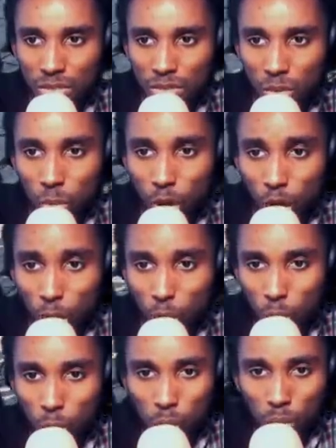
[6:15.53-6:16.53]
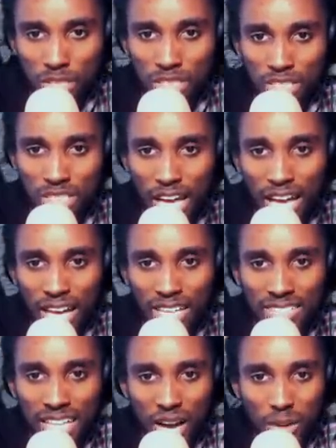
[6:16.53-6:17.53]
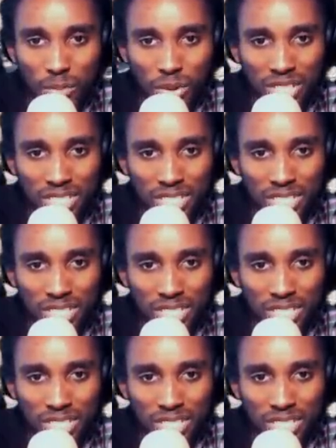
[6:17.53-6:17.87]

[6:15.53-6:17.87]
Whoa. Sit that ass down, boy.